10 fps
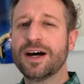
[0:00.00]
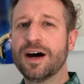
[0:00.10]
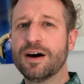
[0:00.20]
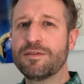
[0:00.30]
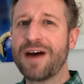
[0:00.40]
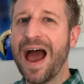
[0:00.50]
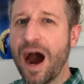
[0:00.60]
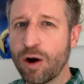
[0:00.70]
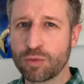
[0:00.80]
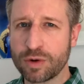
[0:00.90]
of
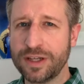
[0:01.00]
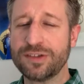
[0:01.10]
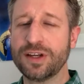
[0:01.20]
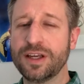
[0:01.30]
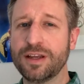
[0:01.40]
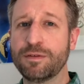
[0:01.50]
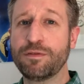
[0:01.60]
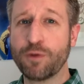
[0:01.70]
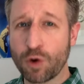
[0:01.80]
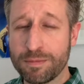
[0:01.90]
outreach in
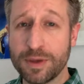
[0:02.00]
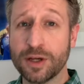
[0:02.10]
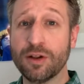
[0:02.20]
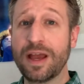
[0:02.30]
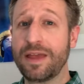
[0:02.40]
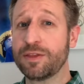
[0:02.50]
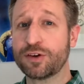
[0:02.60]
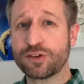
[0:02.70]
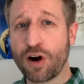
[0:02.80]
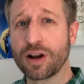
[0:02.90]
Fort Mill and the
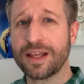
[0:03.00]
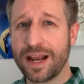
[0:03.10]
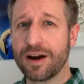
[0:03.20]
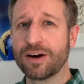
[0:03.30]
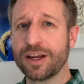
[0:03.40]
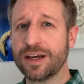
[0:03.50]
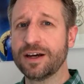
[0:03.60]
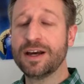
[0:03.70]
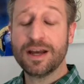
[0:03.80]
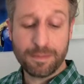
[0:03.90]
Charlotte
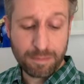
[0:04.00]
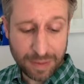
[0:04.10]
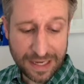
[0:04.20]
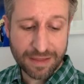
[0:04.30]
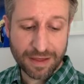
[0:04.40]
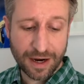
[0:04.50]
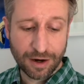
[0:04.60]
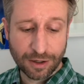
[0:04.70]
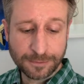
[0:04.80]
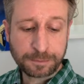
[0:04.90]
area, be
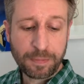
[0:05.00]
there.